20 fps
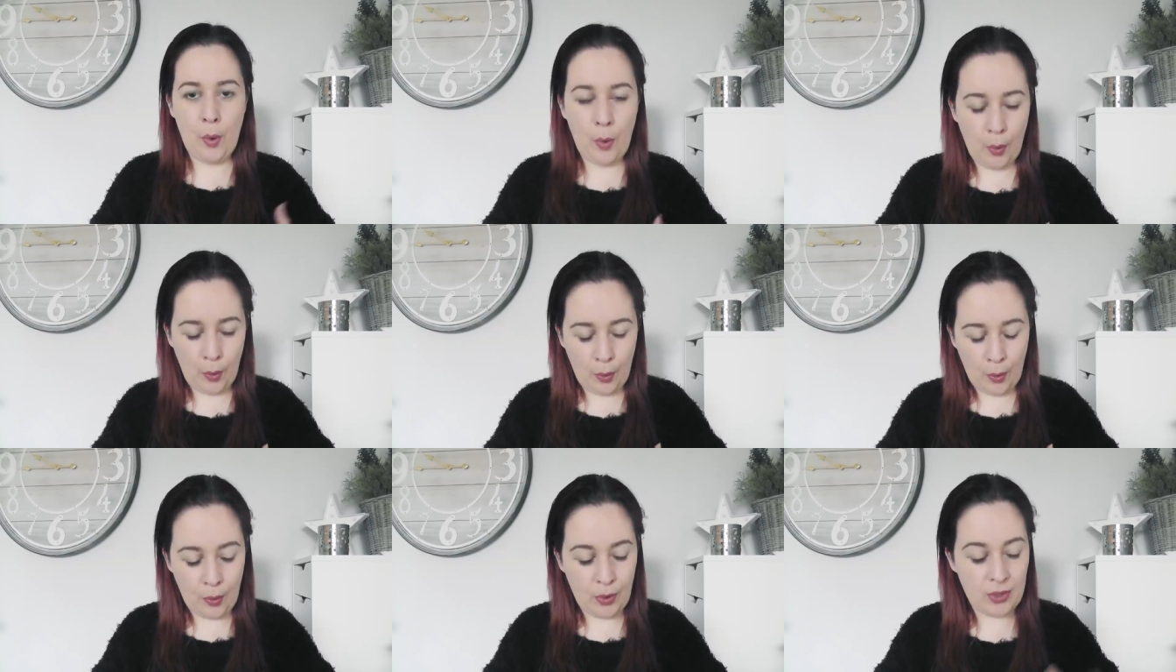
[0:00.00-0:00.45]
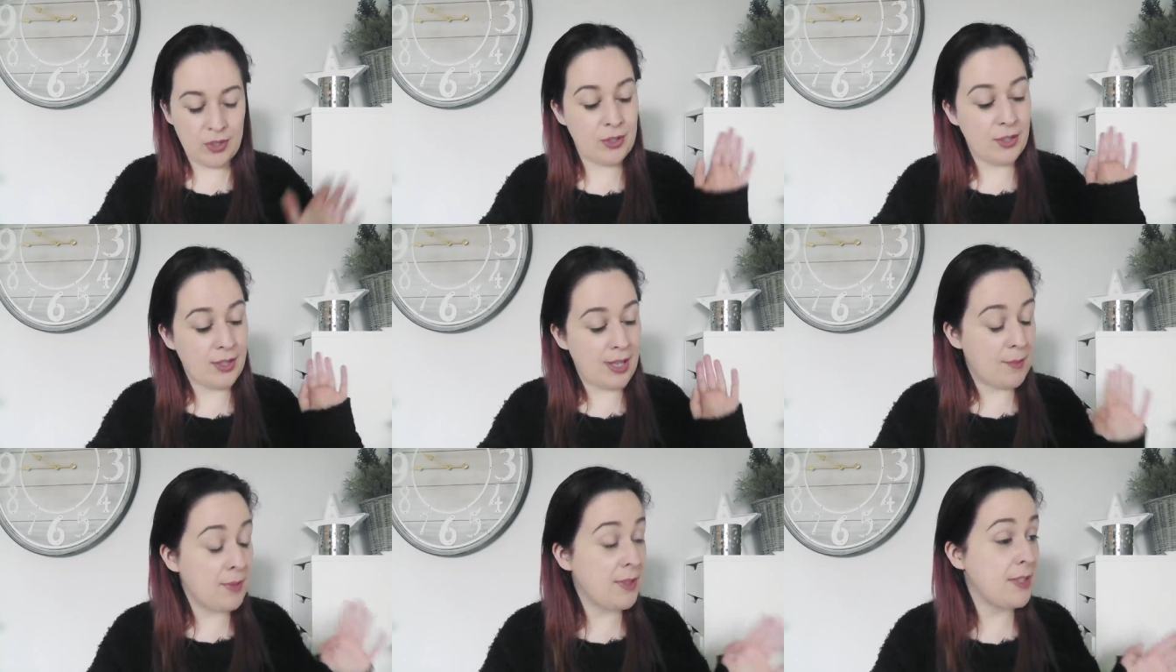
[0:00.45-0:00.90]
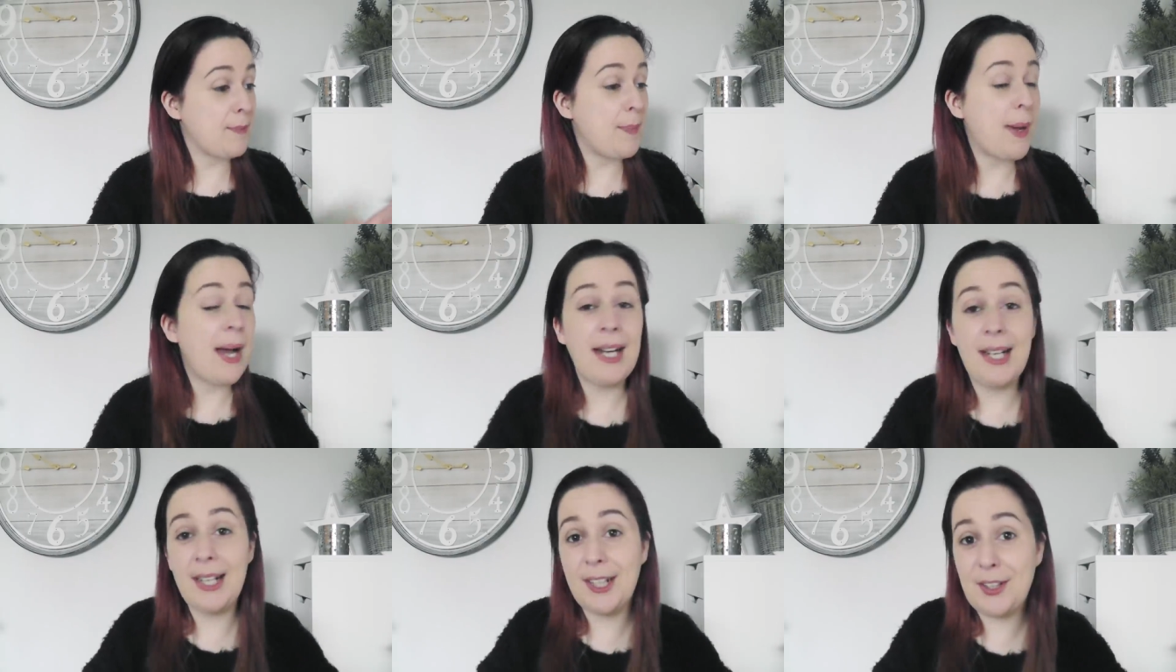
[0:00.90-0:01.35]
Whew, so that was
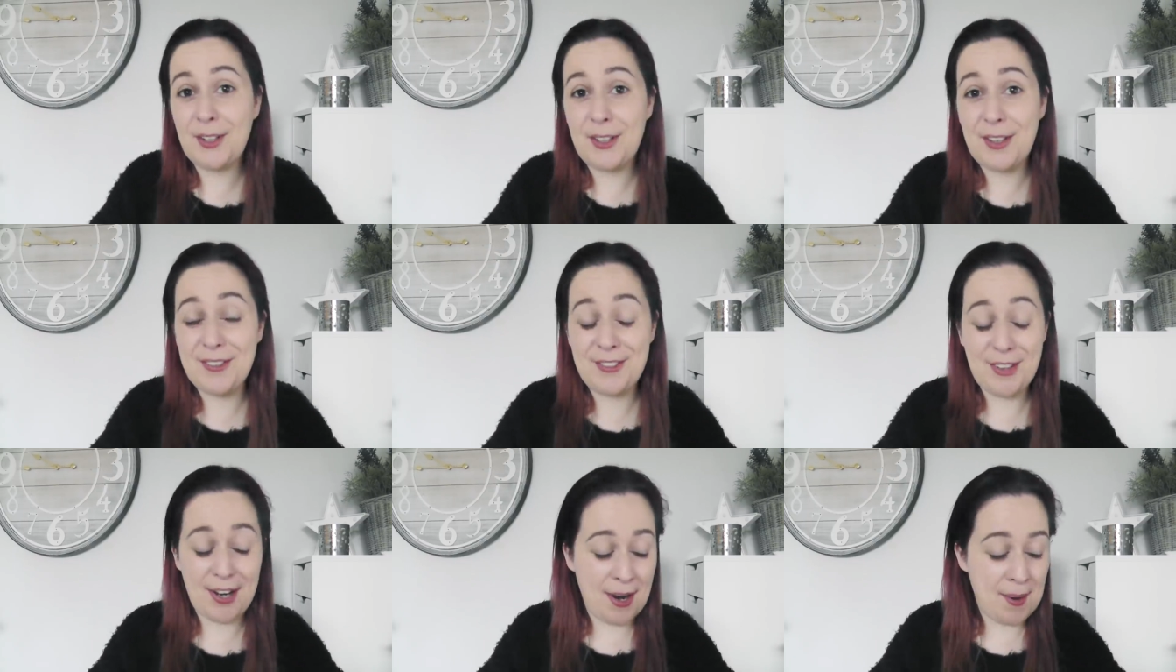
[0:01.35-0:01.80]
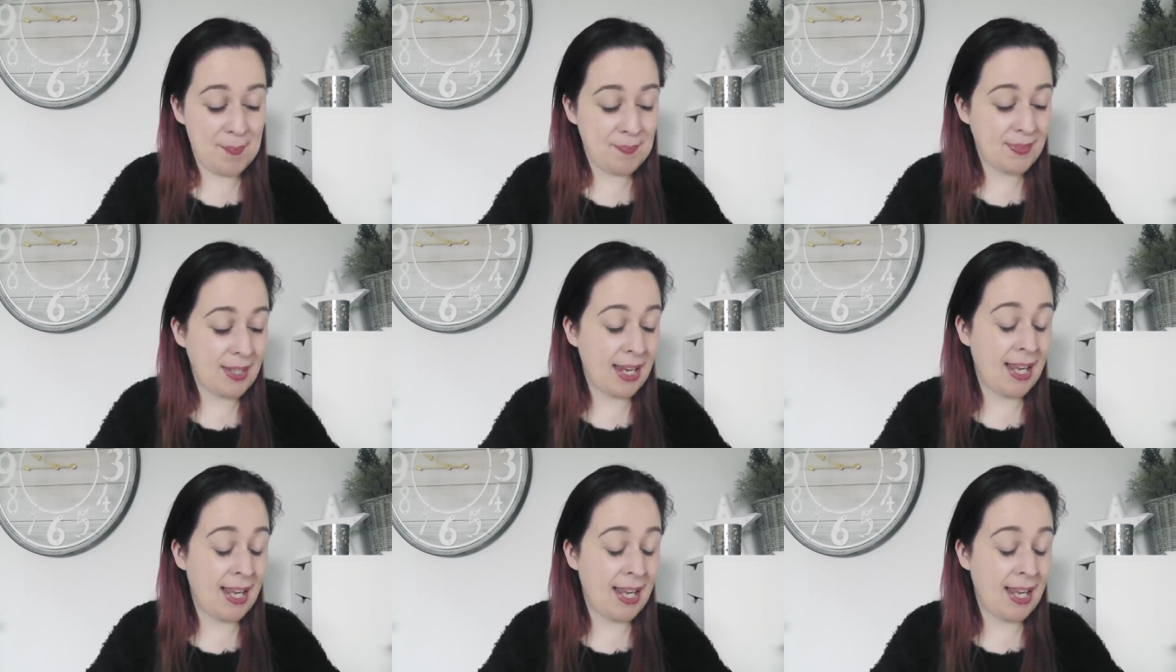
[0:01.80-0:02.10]
panic over.